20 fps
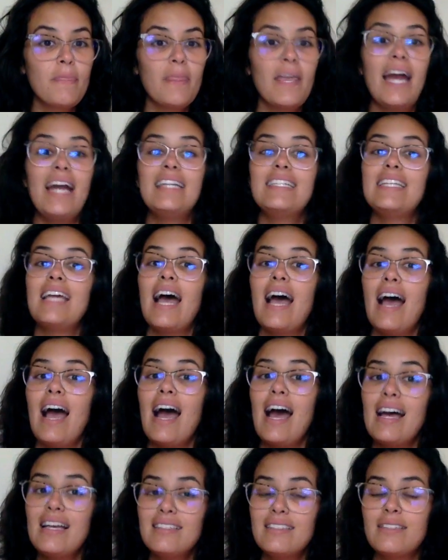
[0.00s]
And to
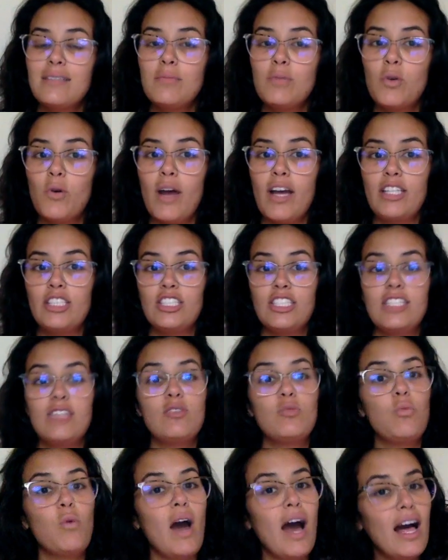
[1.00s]
ask them questions
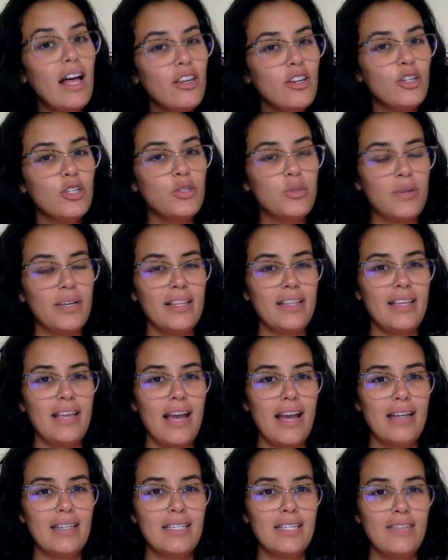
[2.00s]
while you're doing the
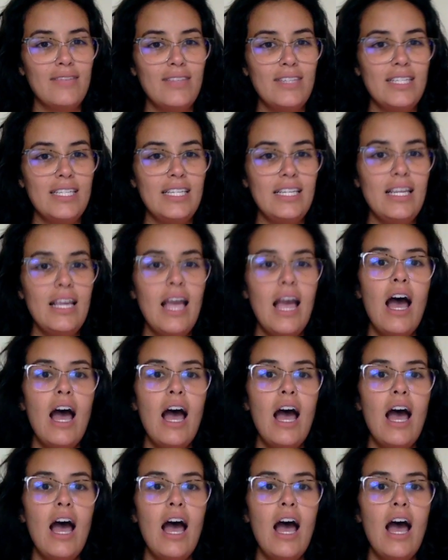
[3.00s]
activity